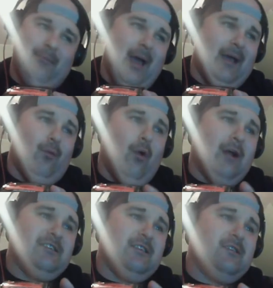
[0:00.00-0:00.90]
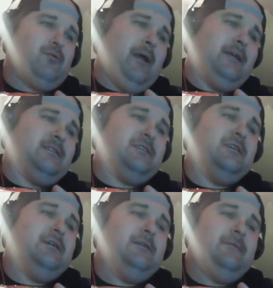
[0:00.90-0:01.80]
was kind of out of
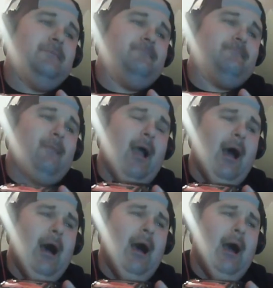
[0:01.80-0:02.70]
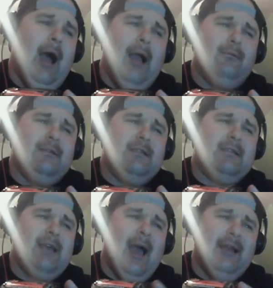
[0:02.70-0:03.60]
NASCAR at this point, so
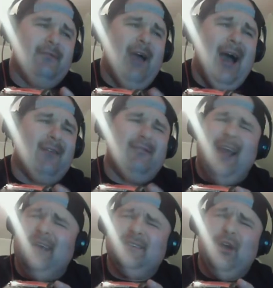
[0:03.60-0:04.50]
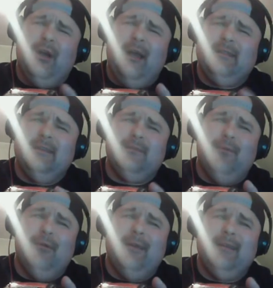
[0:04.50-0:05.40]
it's really cool to just see on
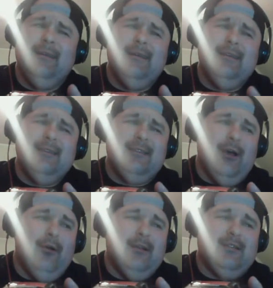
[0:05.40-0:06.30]
YouTube the